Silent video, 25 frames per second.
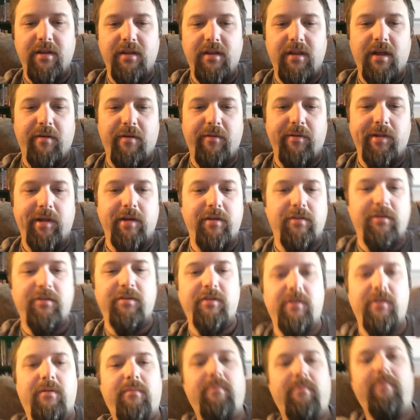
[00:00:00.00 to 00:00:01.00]
in that
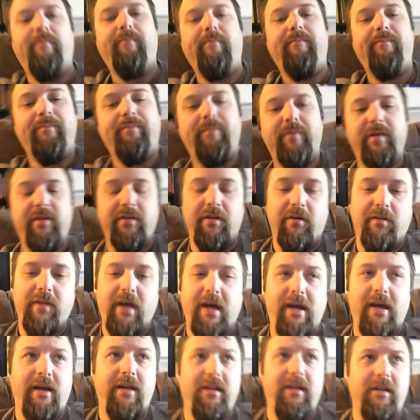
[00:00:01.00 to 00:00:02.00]
relationship. So
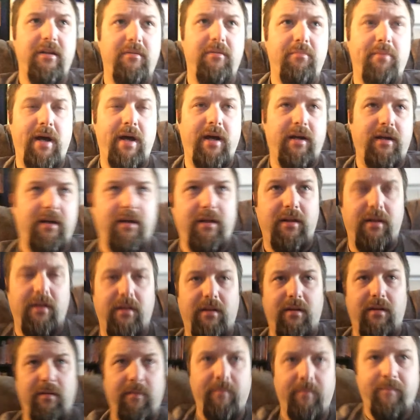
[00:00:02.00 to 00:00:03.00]
that ended back
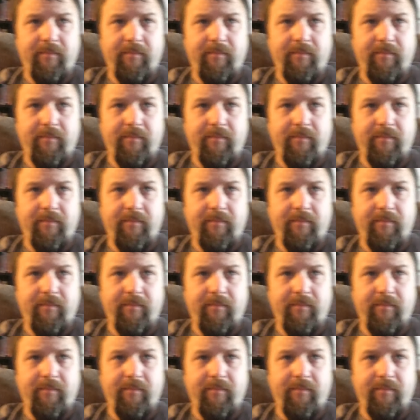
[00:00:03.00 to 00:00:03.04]
in